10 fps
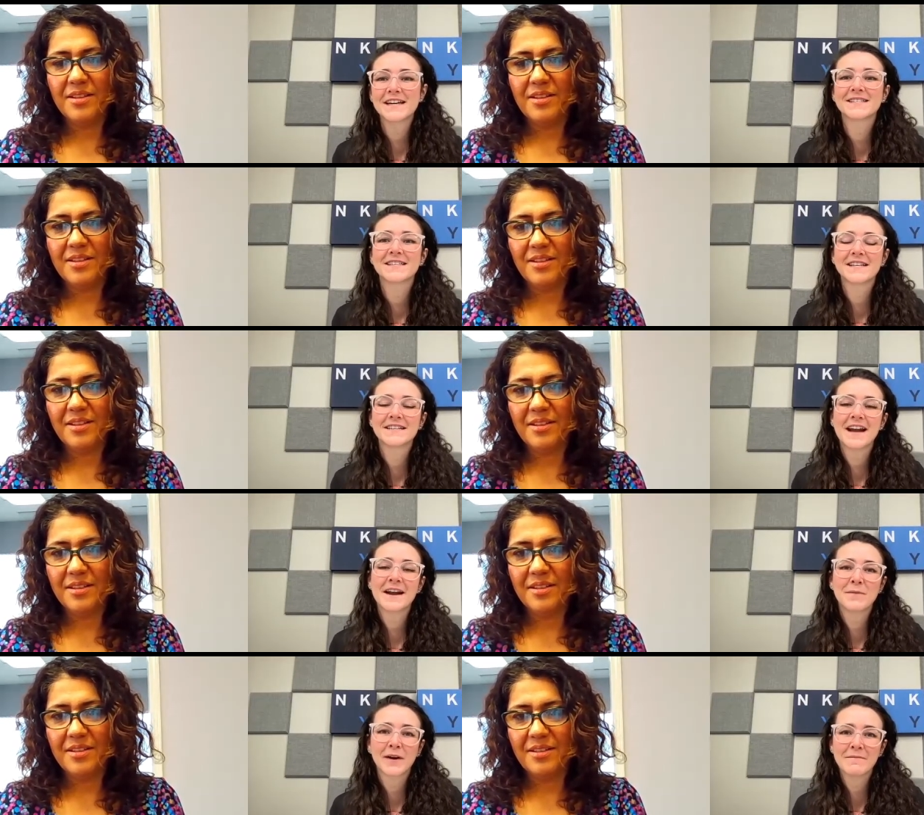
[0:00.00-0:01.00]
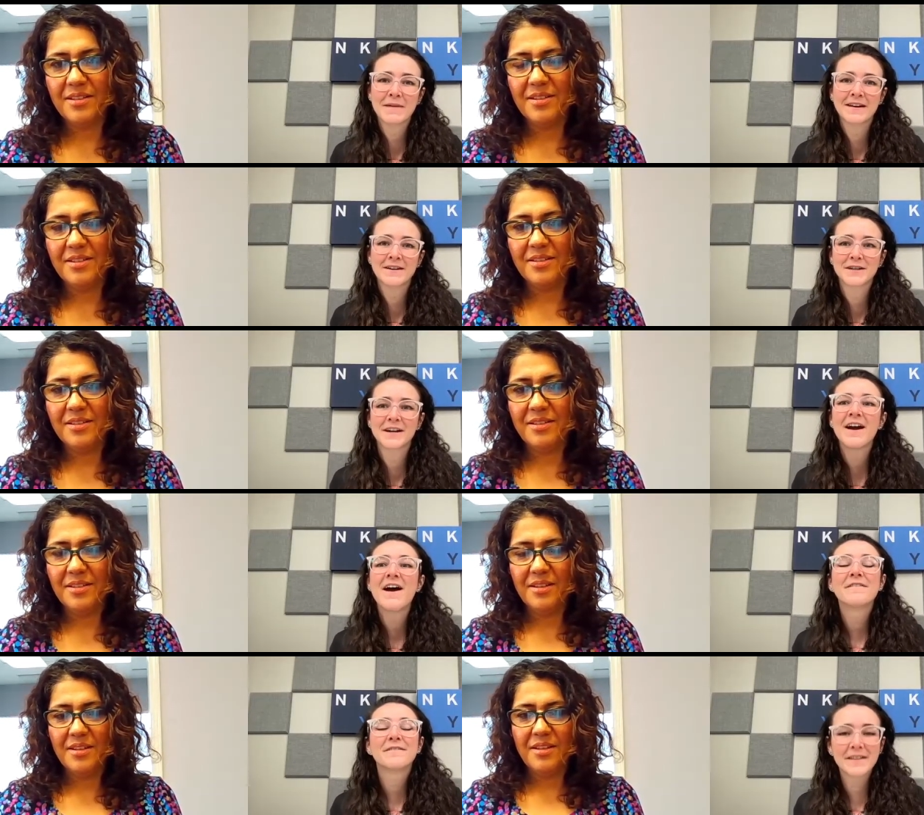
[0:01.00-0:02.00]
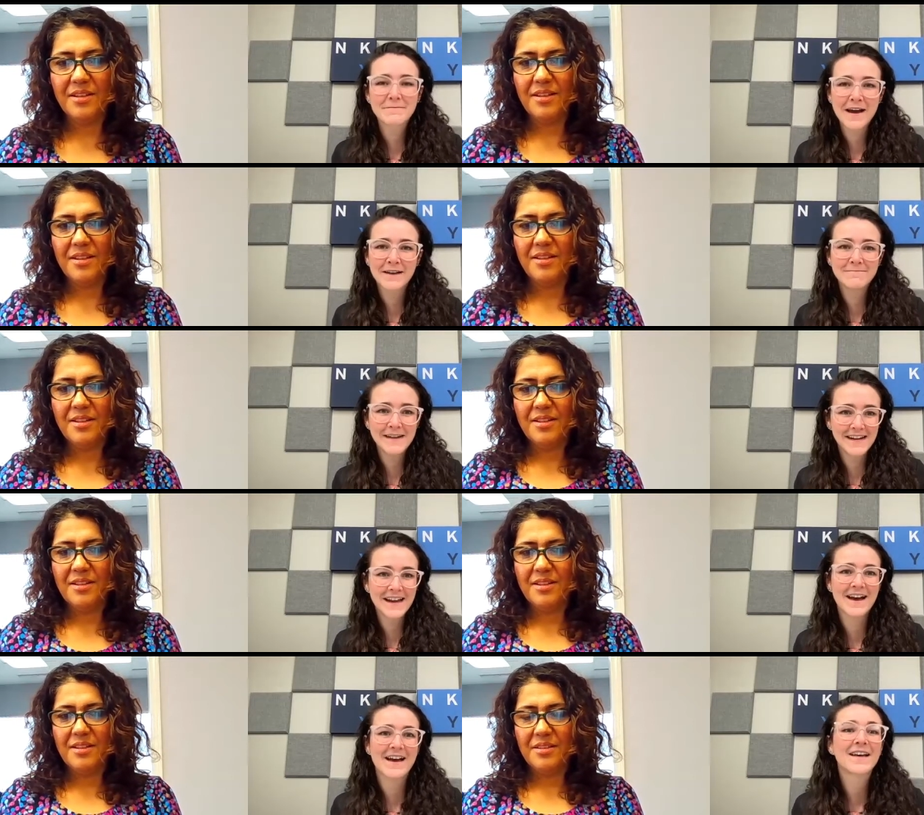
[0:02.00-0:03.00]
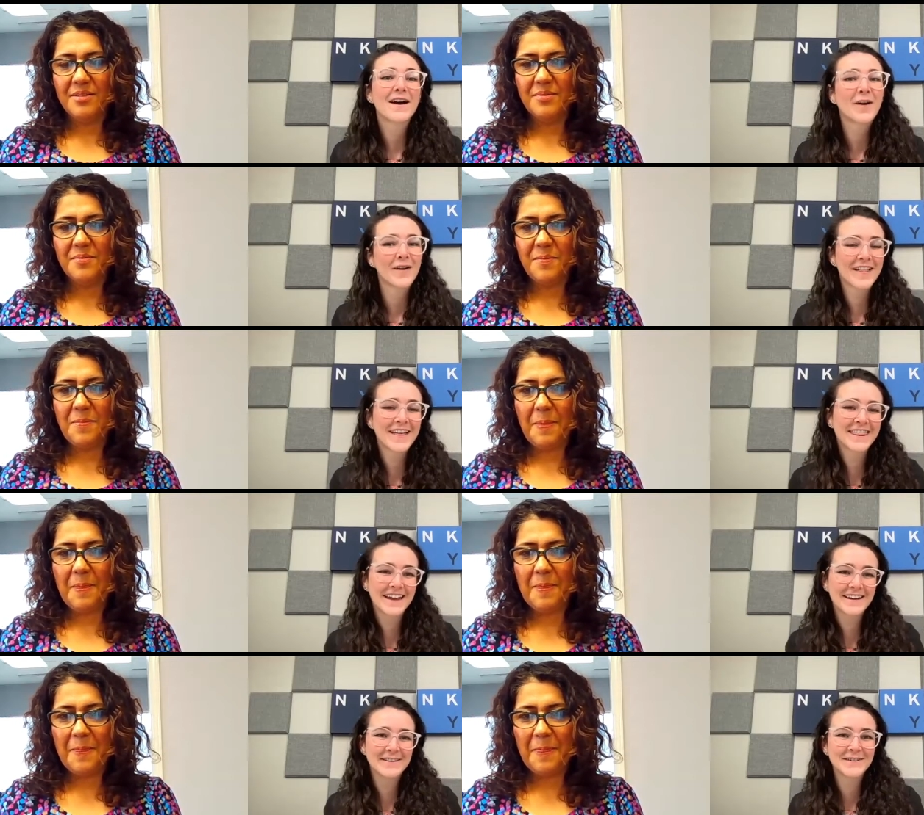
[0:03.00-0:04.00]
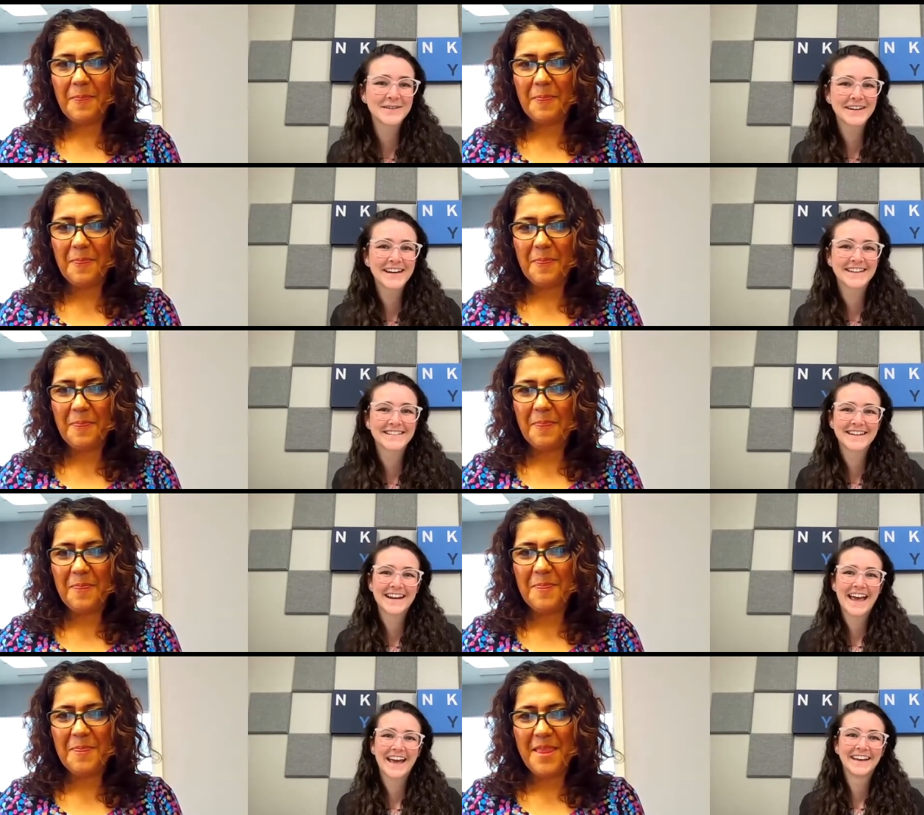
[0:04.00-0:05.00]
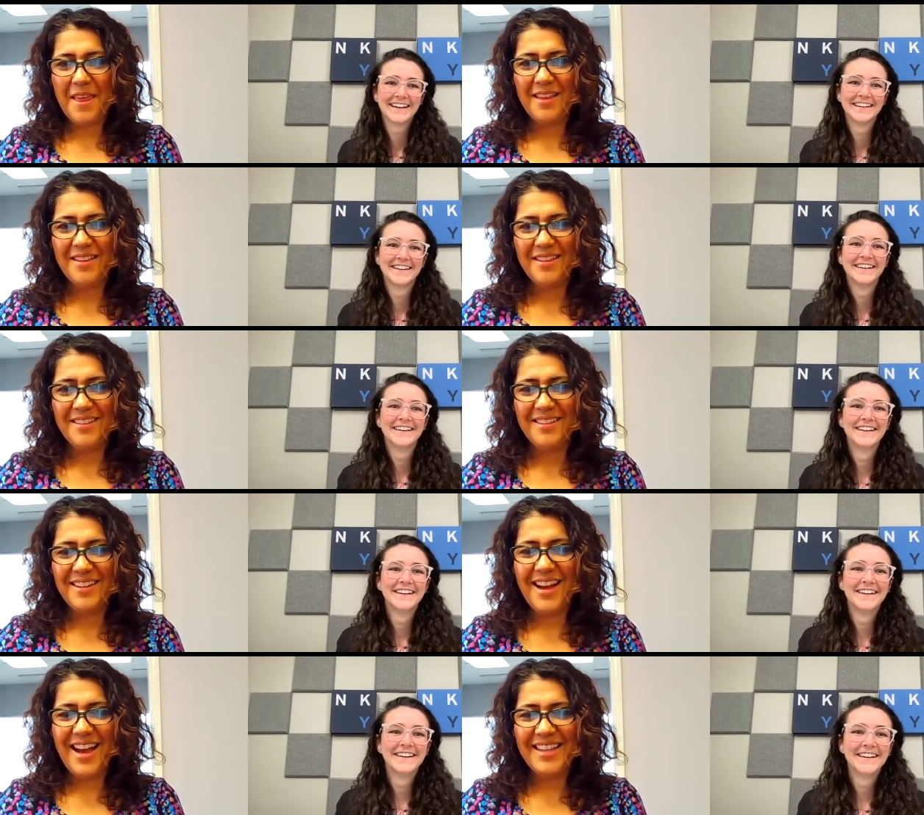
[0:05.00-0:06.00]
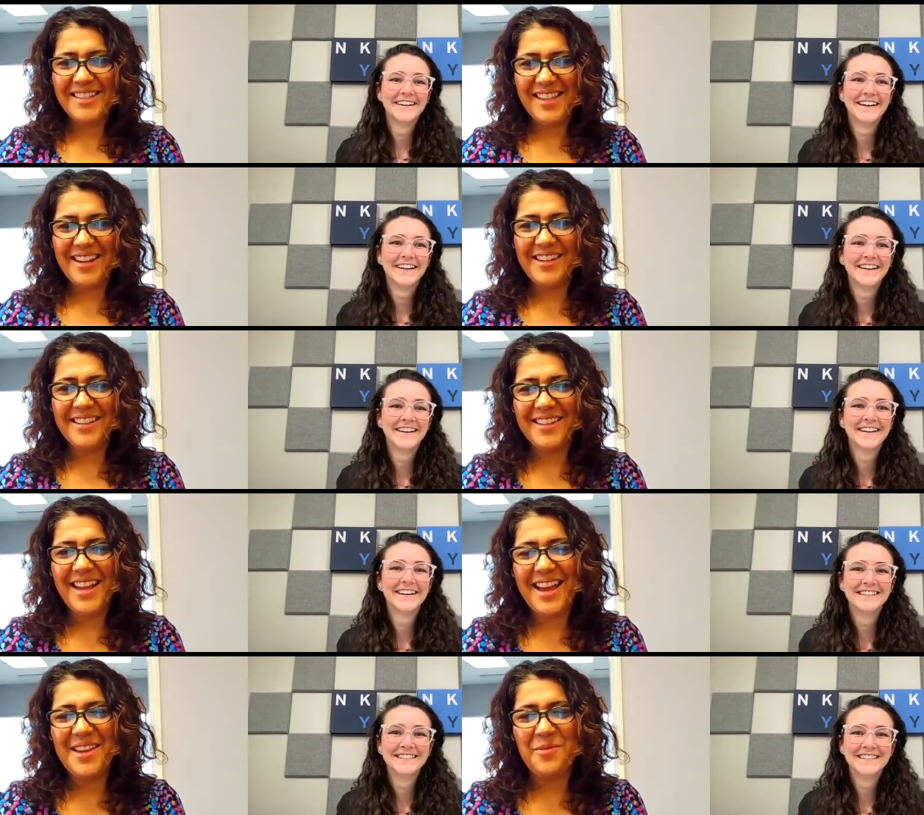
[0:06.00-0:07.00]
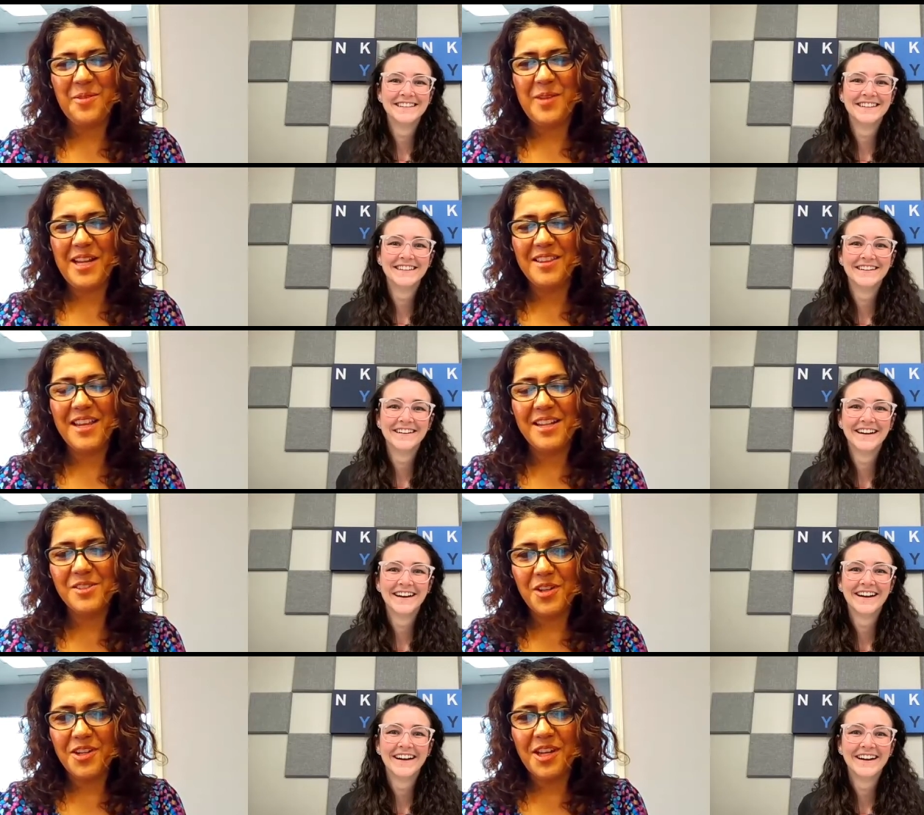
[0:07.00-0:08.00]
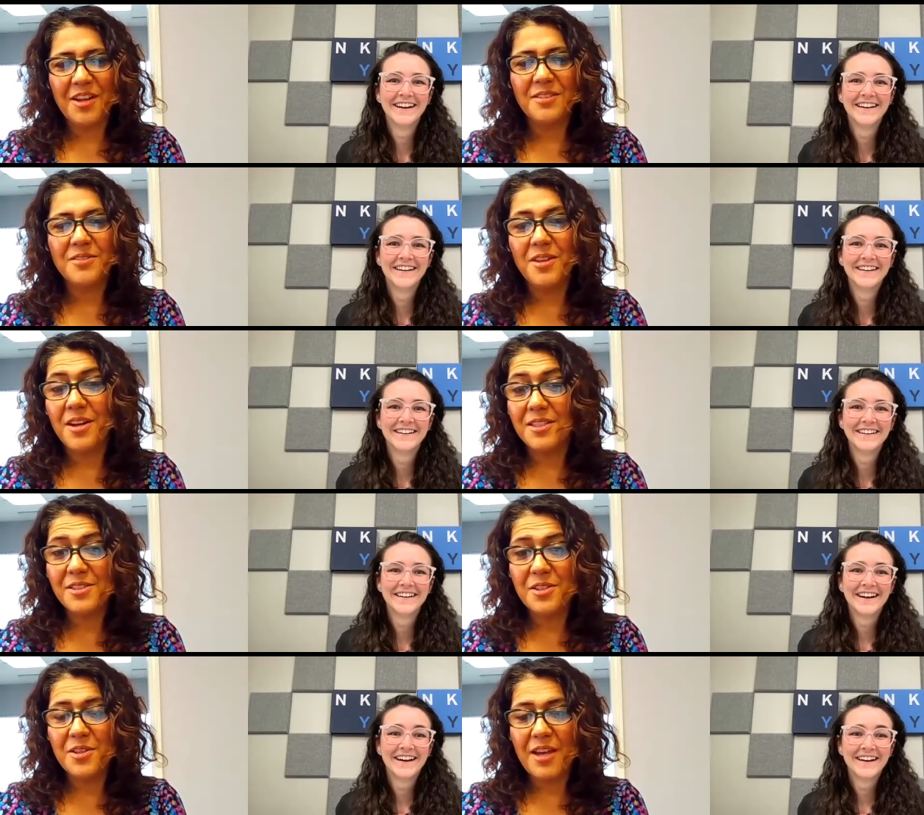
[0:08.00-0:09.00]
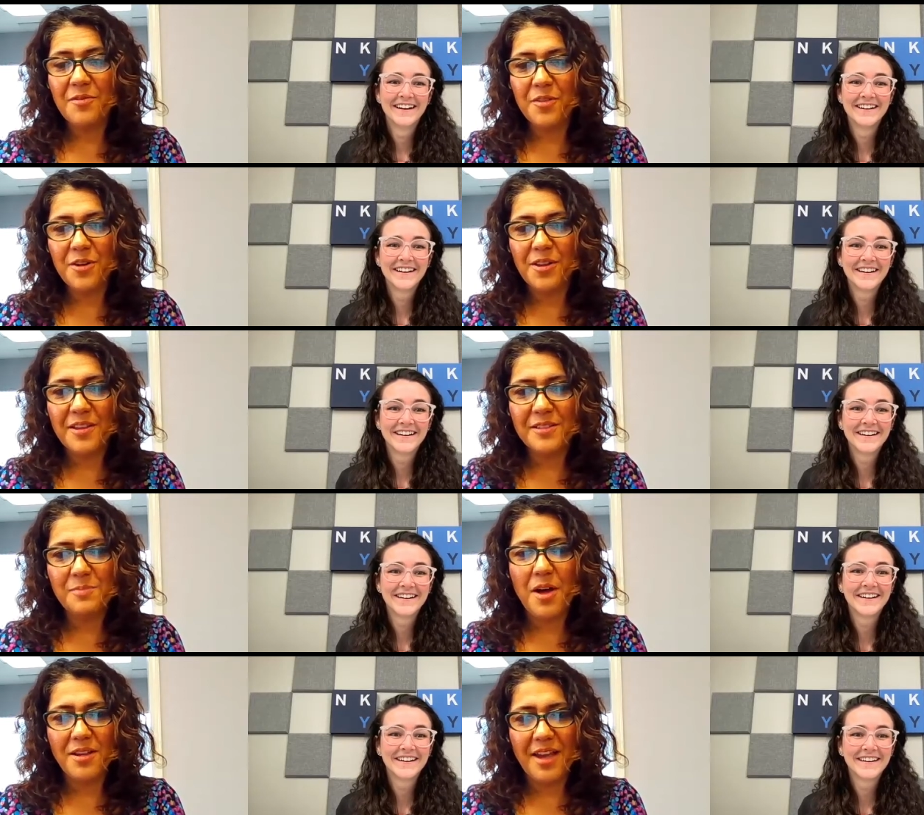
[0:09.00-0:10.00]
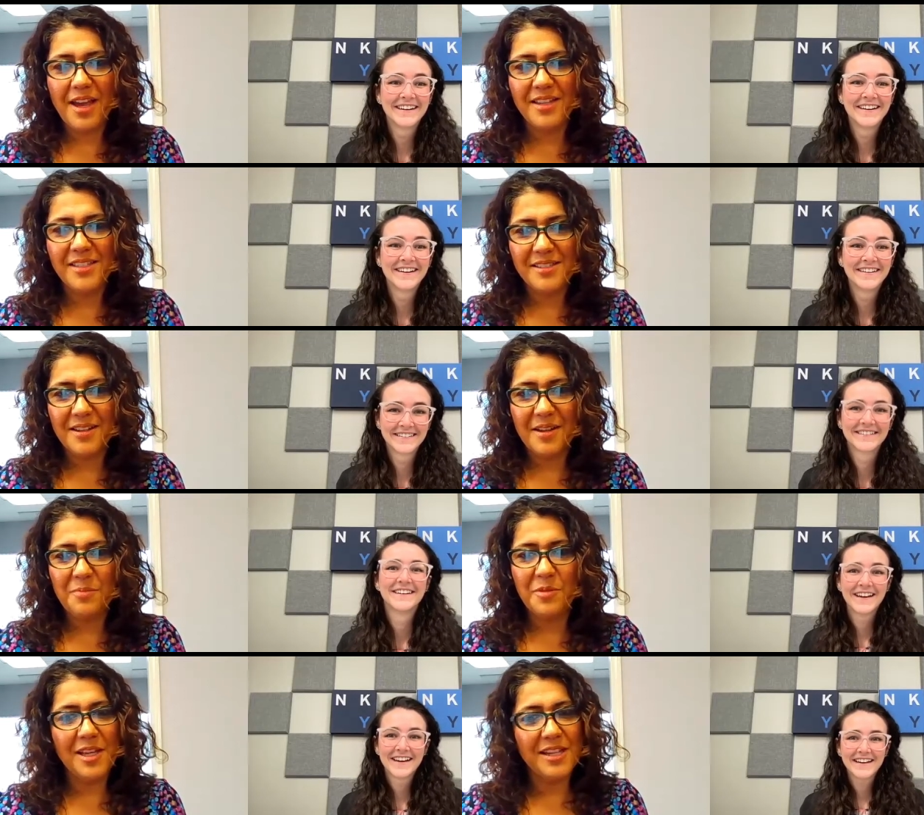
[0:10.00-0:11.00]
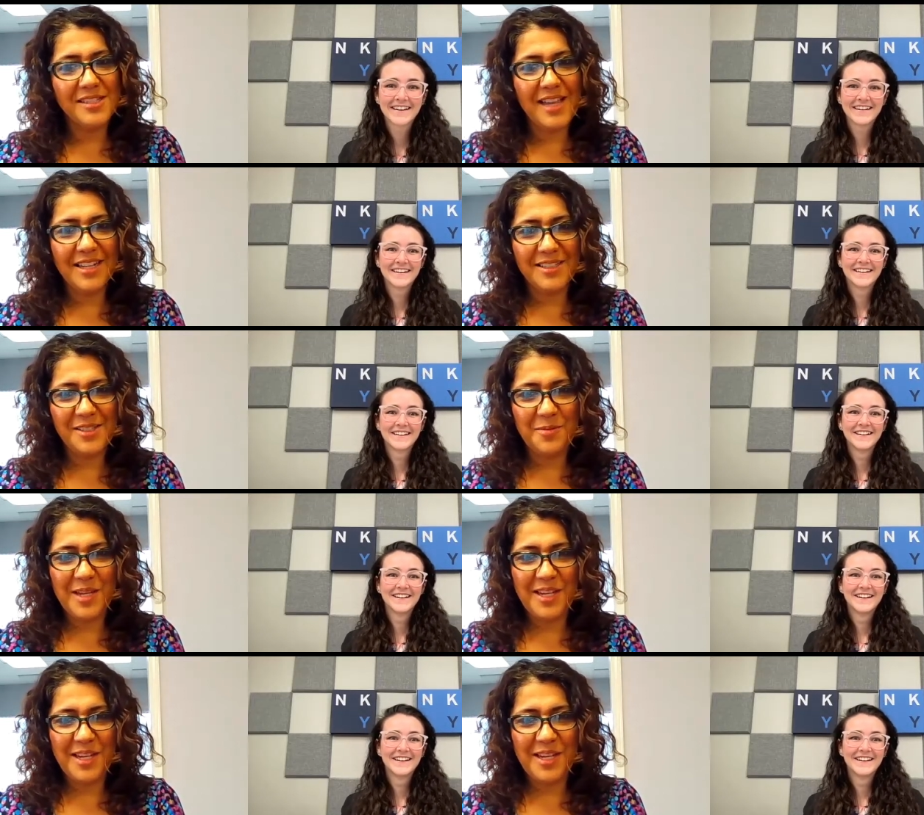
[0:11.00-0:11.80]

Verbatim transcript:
Speaker 1: is the Cincinnati Market Manager for La Mega Media. Karla, thank you for joining us today.
Speaker 2: Hi, Sarah, and hi, everybody that is joining us today for this podcast. I'm really excited to be